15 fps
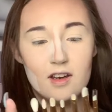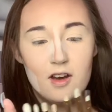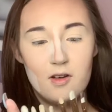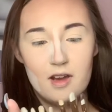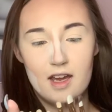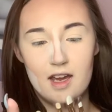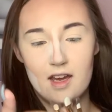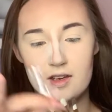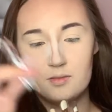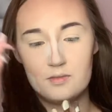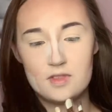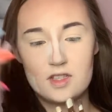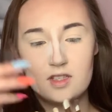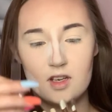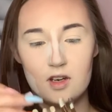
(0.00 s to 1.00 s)
Okay,
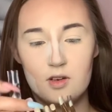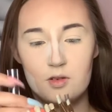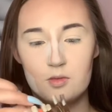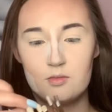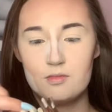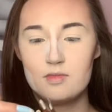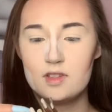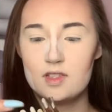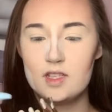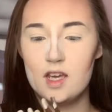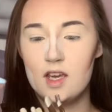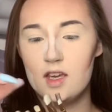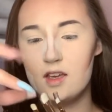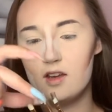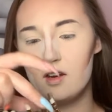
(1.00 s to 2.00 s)
so
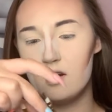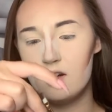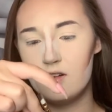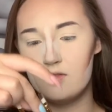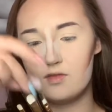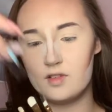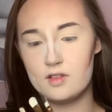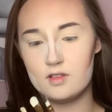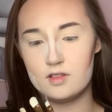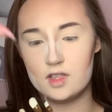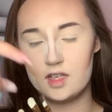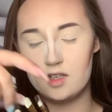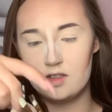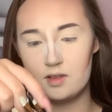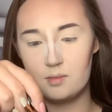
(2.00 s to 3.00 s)
taking off all
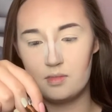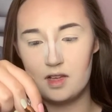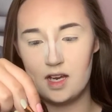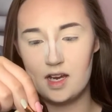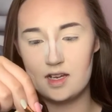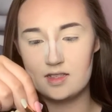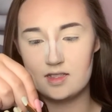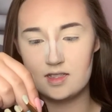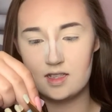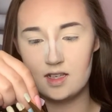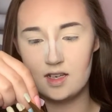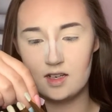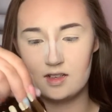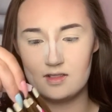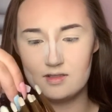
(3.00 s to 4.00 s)
like the
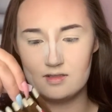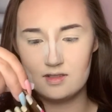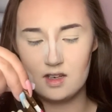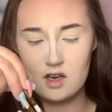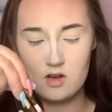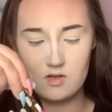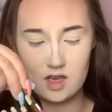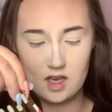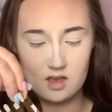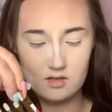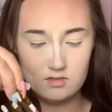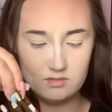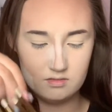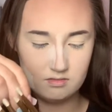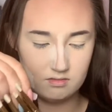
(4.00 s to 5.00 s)
plastic. Okay,
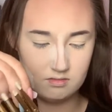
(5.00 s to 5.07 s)
oops.